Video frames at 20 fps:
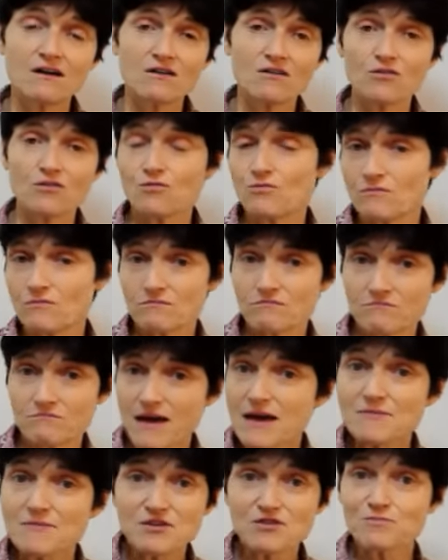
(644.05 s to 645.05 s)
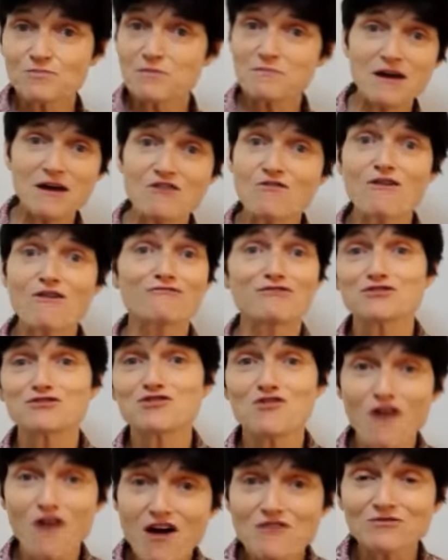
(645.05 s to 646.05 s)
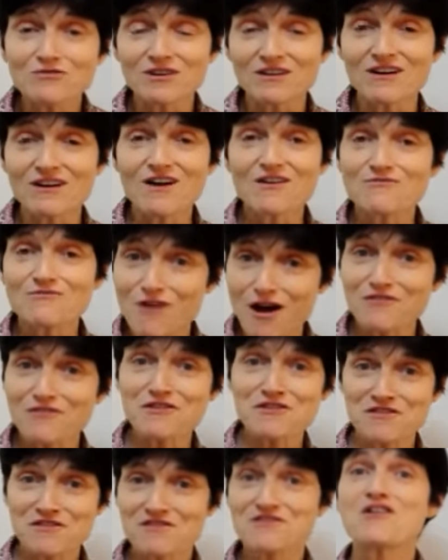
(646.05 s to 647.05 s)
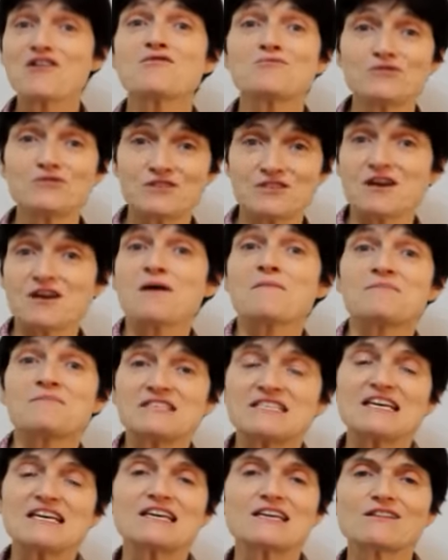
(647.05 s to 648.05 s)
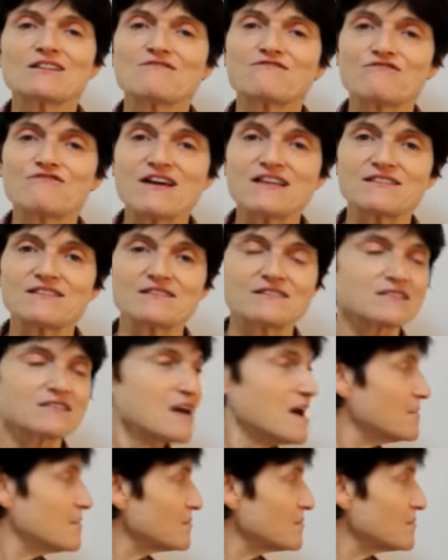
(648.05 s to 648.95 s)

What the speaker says: Or maybe you'd be better off on your own rather than those particular friends.